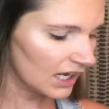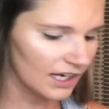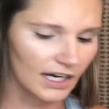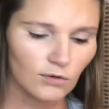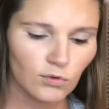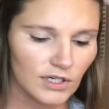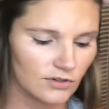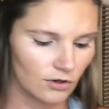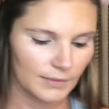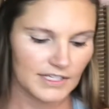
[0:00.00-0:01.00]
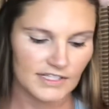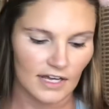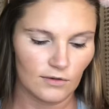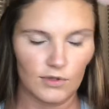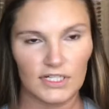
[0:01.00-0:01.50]
And I would normally
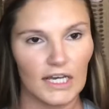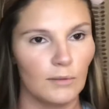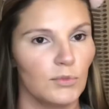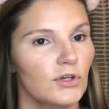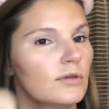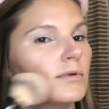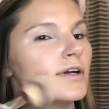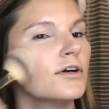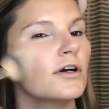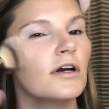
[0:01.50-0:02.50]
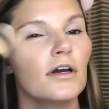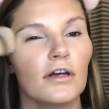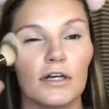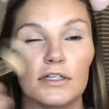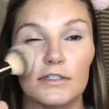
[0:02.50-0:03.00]
set it with a damp beauty blender
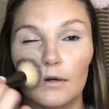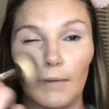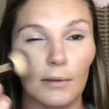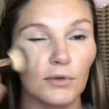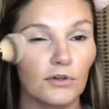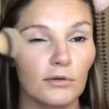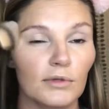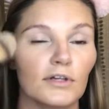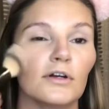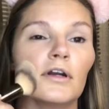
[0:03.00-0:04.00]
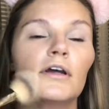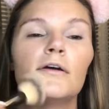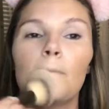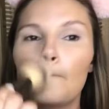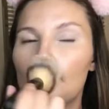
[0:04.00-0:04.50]
and dip my beauty blender in
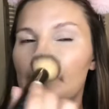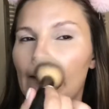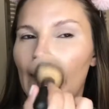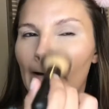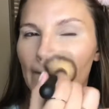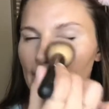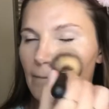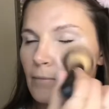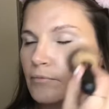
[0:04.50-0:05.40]
it, but